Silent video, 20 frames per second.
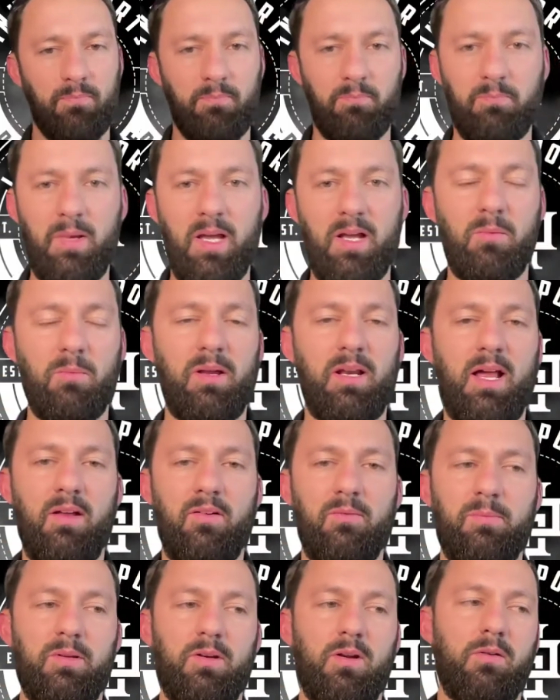may or may
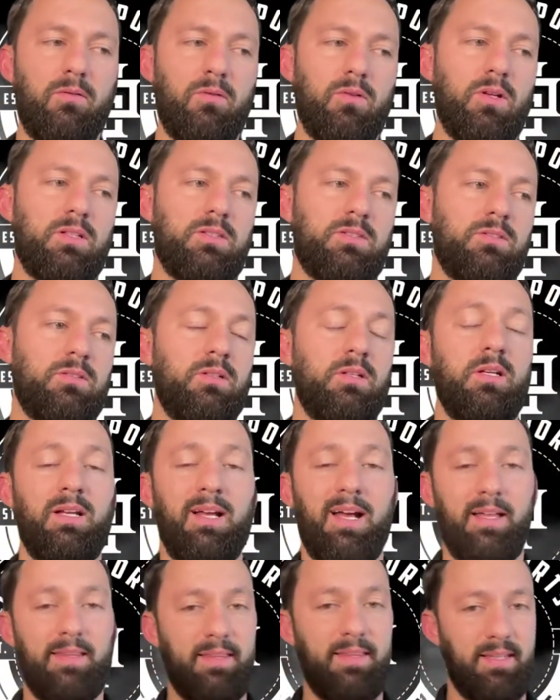not have been overlooked.
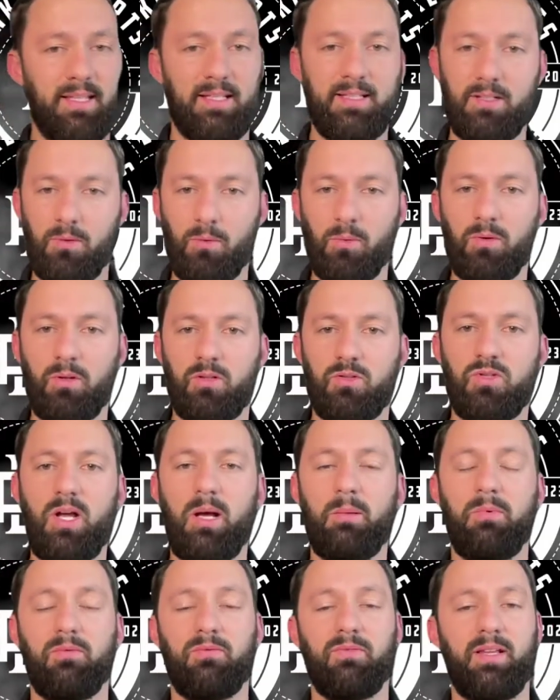I think they did a really good
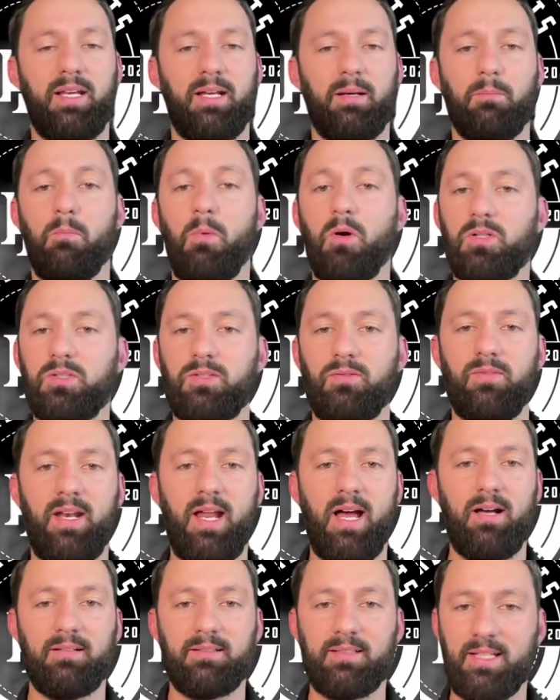job of laying most of it
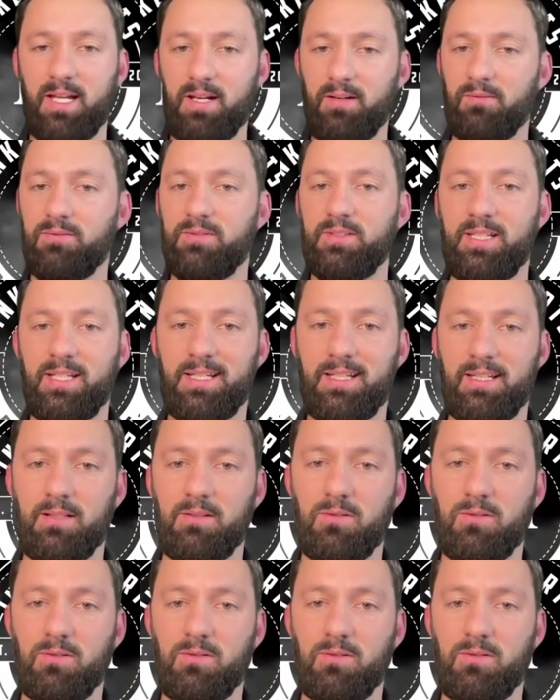out and kind of digging